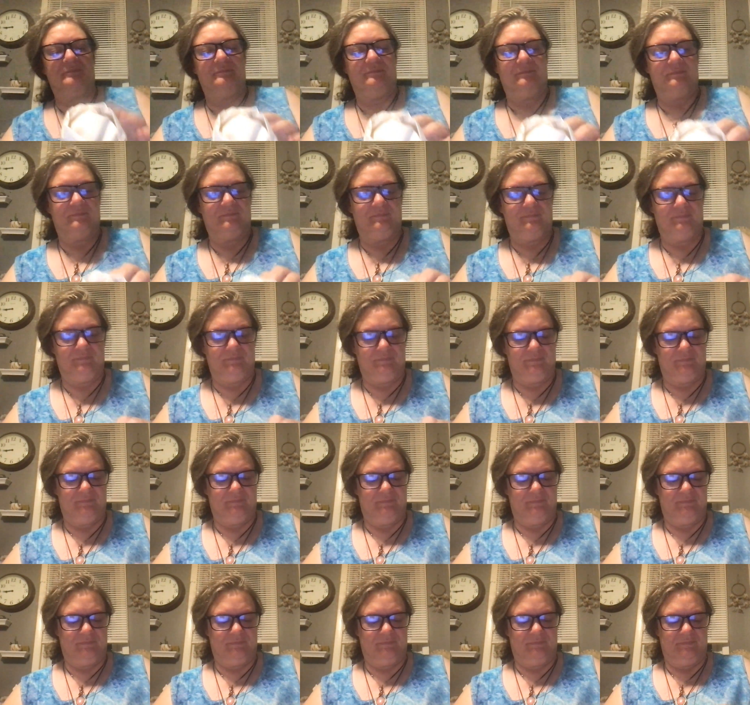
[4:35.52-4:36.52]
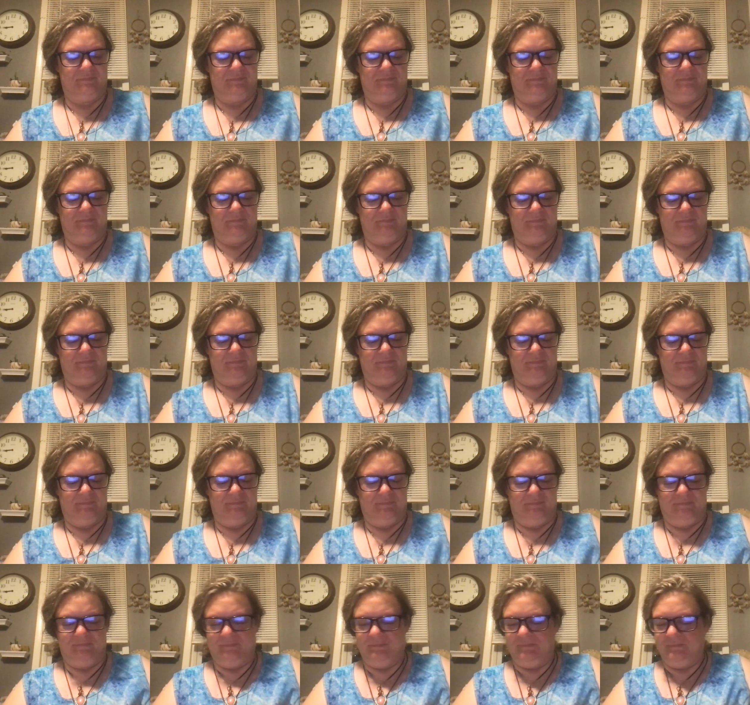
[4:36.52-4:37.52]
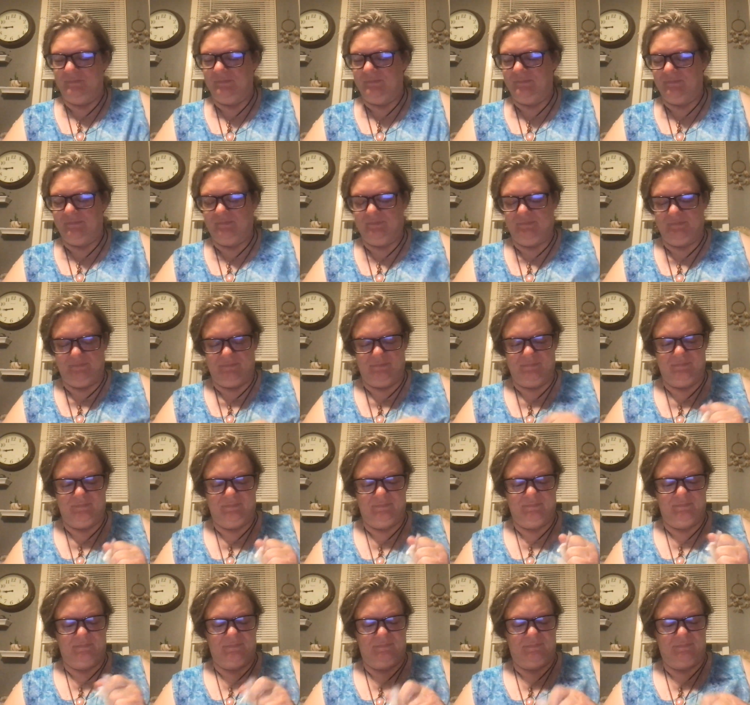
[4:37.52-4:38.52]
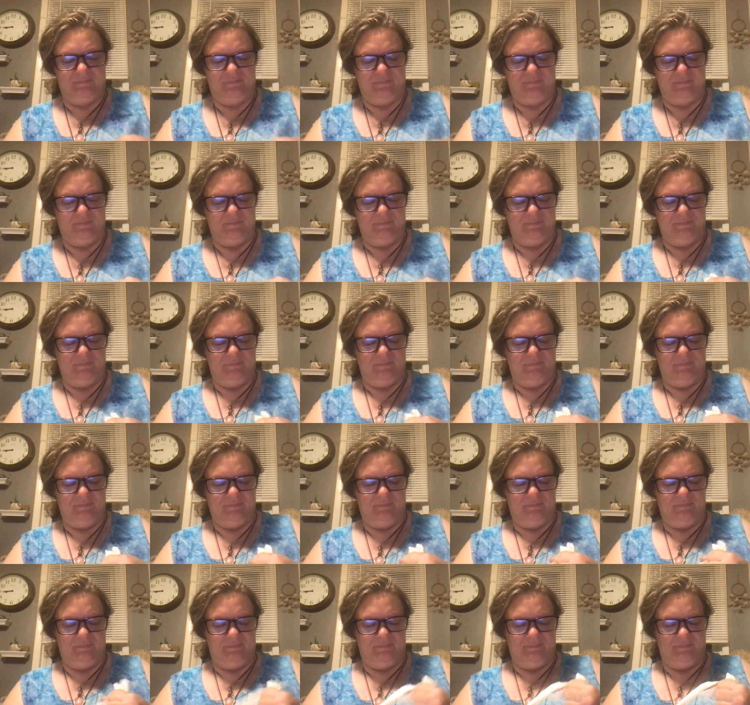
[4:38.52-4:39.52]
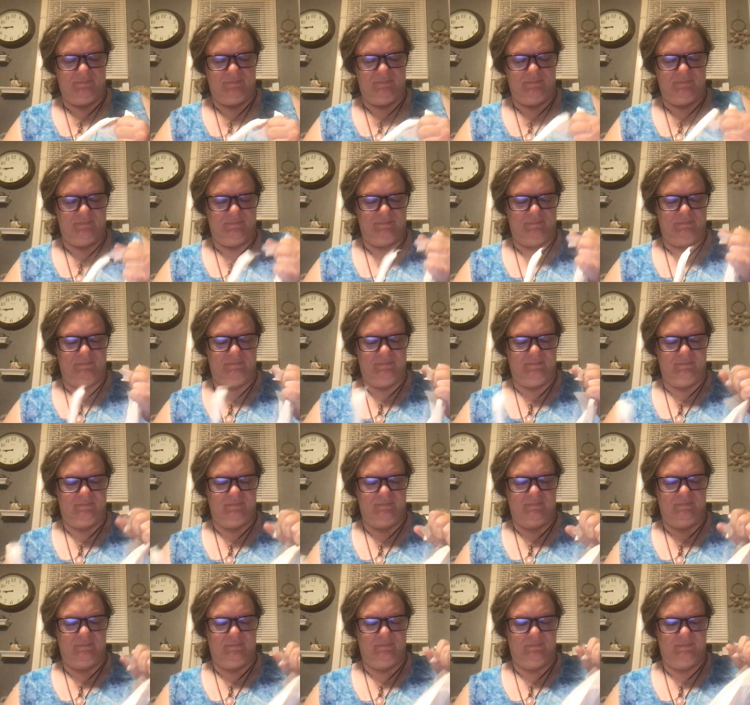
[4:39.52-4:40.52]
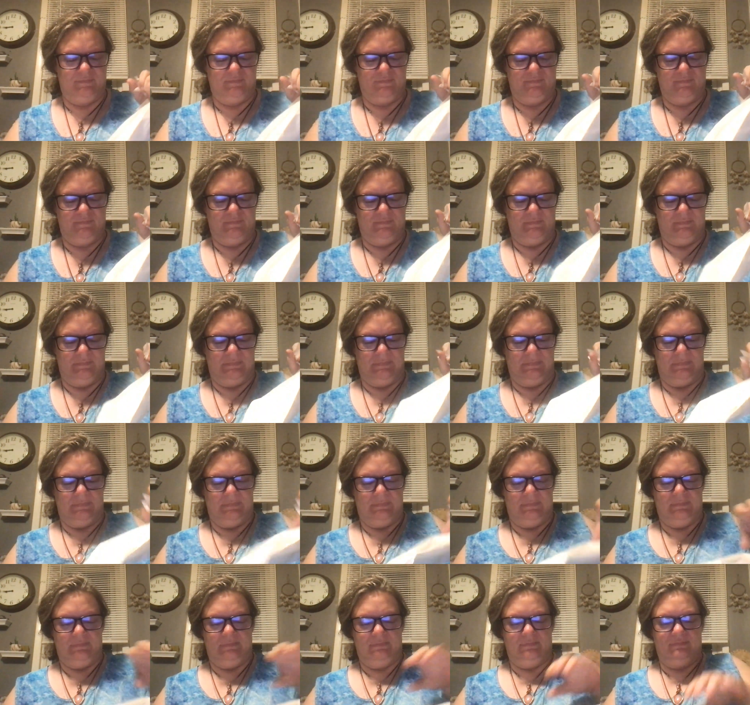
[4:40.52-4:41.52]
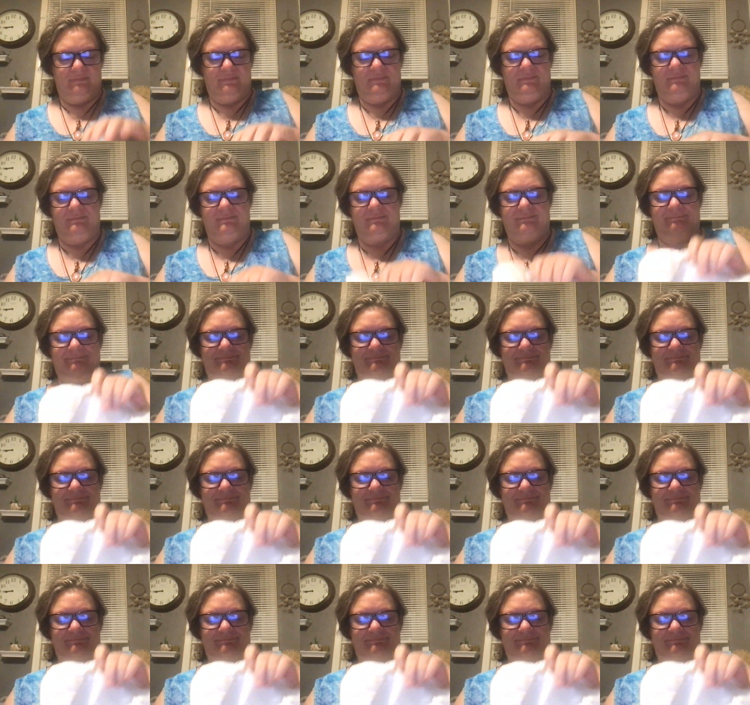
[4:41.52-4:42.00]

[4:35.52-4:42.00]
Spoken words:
[no speech]